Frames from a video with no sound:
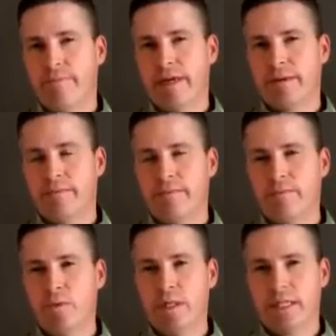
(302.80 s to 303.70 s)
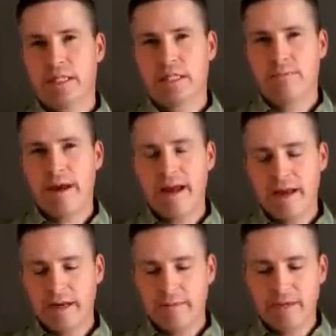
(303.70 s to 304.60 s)
it will
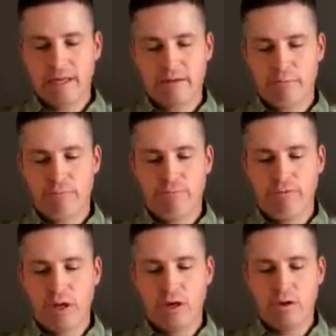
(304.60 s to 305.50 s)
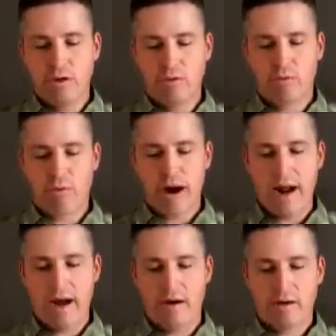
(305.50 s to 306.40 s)
expand and begin to flow
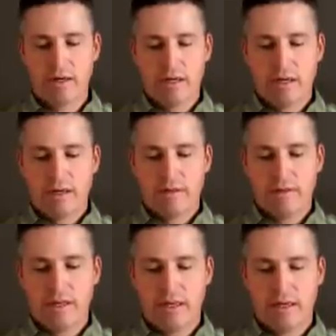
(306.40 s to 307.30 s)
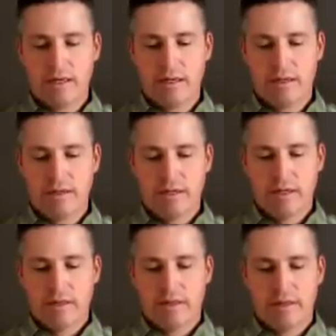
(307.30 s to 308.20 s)
around the
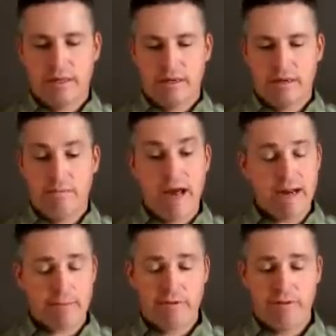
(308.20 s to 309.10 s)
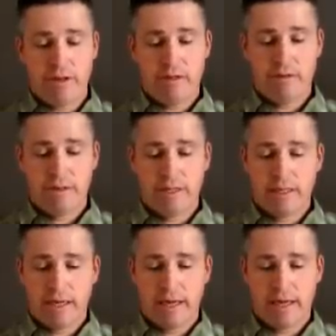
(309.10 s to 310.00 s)
magma flow,
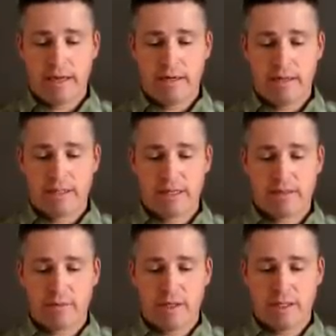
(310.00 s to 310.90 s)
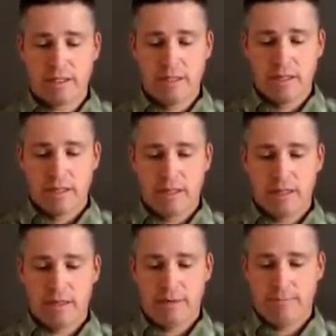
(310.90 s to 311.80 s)
and it sets up this.
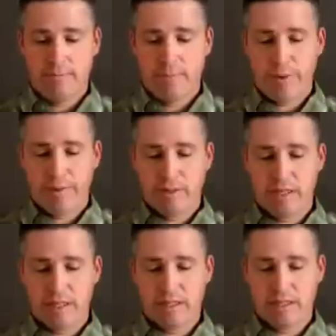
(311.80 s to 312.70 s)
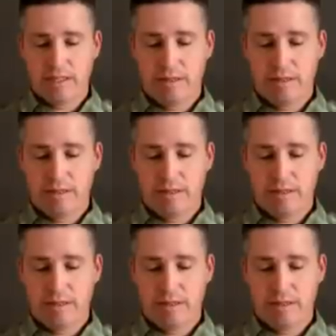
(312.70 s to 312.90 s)
It's like this.